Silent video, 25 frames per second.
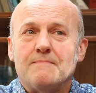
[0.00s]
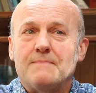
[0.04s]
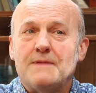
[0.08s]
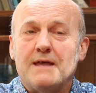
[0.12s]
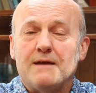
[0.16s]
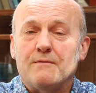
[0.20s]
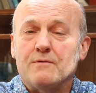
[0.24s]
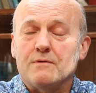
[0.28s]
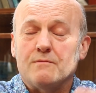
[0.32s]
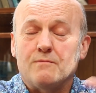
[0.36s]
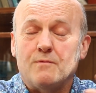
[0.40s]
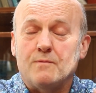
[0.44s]

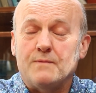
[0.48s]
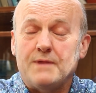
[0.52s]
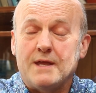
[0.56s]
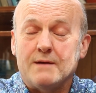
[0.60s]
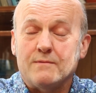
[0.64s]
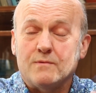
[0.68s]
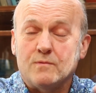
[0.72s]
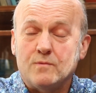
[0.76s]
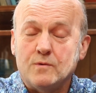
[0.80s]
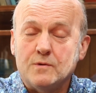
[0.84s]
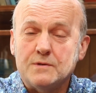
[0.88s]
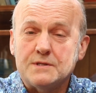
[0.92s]
their, re
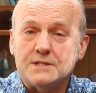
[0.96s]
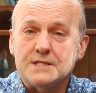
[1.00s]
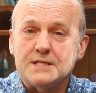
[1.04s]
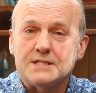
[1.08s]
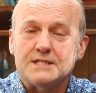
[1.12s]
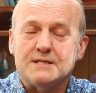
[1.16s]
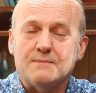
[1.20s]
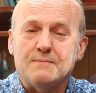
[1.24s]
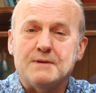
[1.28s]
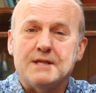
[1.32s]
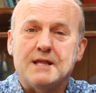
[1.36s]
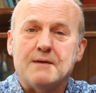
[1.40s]
their reward
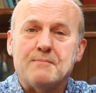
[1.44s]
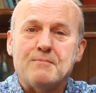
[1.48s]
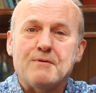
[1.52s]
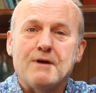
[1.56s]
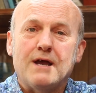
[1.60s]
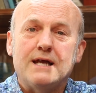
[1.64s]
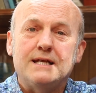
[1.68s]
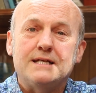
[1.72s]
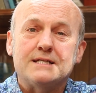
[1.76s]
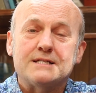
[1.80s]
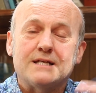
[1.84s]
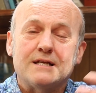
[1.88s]
system in their
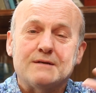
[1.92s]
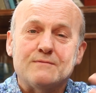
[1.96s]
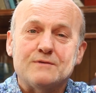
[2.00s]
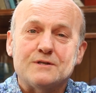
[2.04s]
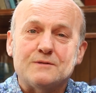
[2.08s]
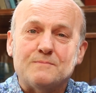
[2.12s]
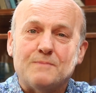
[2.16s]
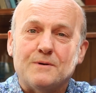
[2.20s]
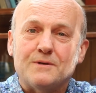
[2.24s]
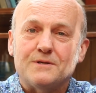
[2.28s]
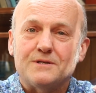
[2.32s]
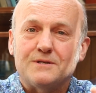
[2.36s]
brain is going to
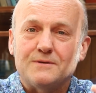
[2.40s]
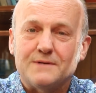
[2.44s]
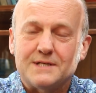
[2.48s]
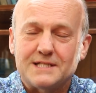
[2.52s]
respond